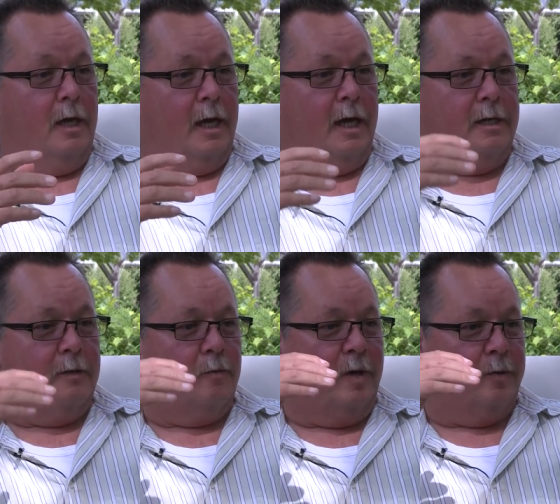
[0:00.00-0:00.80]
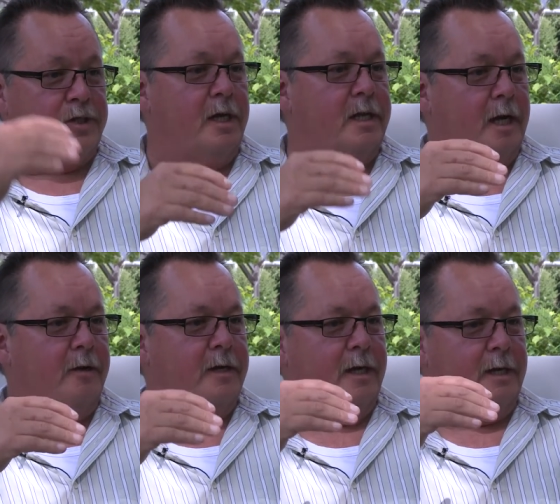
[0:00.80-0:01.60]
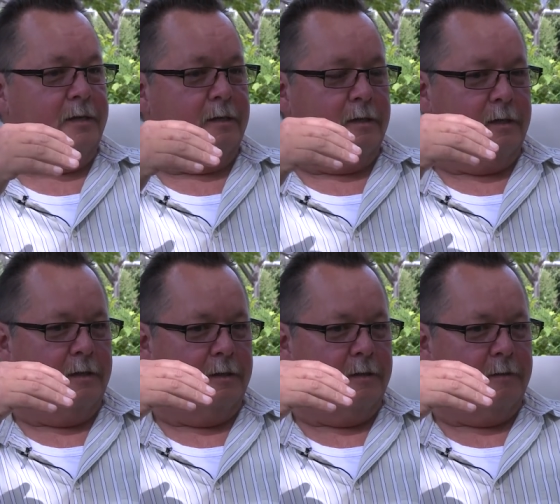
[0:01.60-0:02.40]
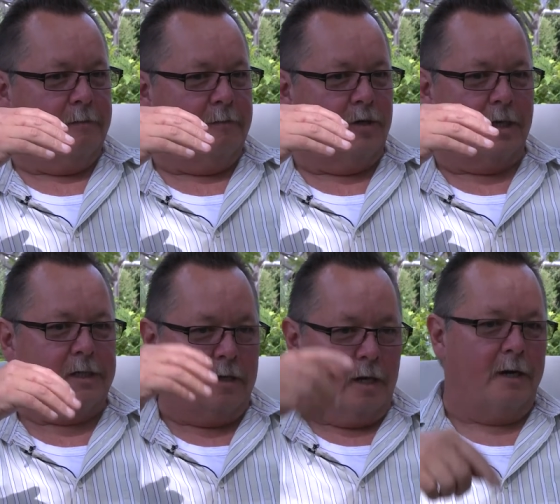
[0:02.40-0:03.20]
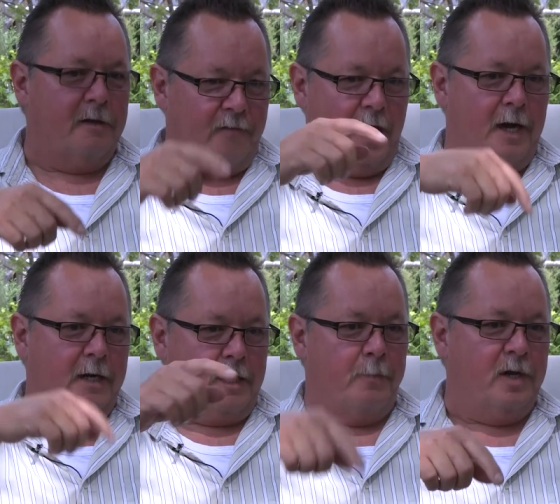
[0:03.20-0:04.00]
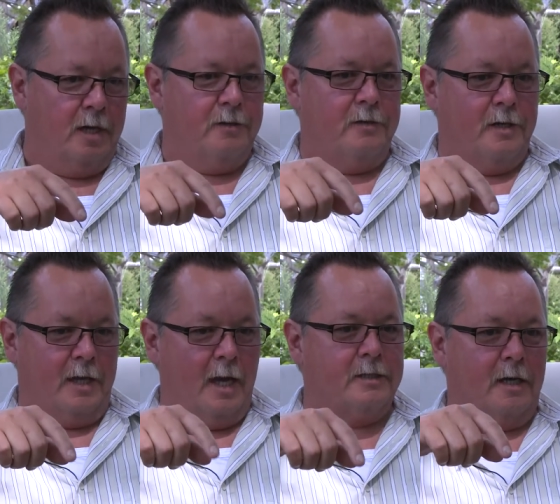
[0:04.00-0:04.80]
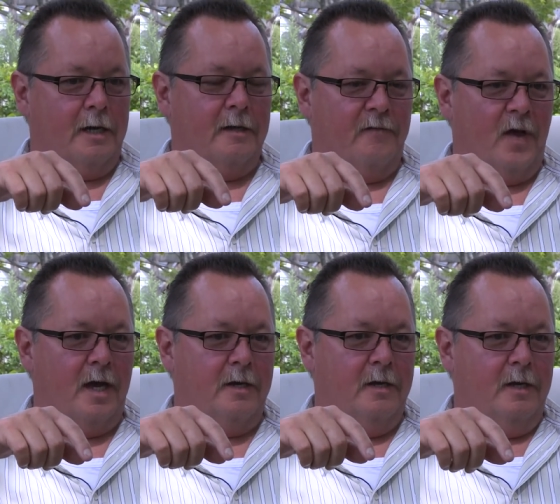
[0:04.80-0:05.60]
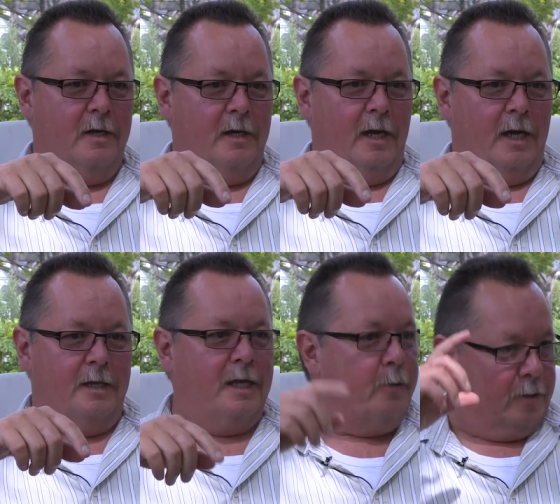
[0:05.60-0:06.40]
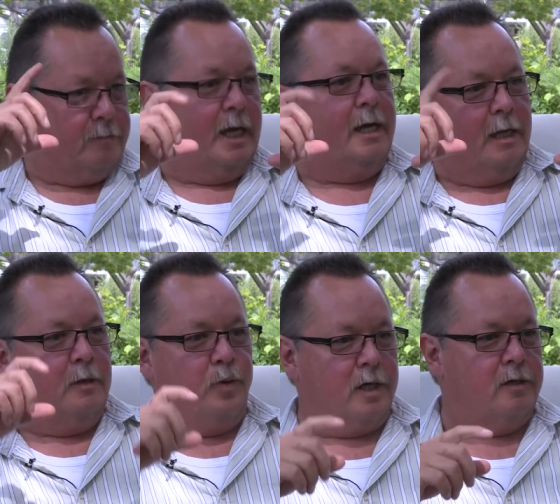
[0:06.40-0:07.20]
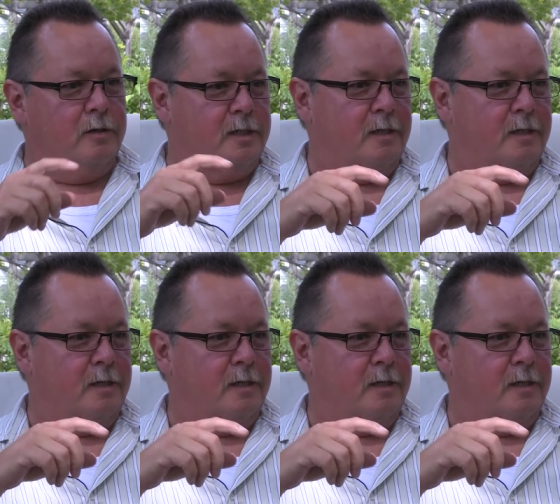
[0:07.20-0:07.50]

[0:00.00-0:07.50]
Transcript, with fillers: And we were sitting there, and, uh, uh, Justin got out of the van, and a couple of other the guests got out of the van, and they were taking the pictures.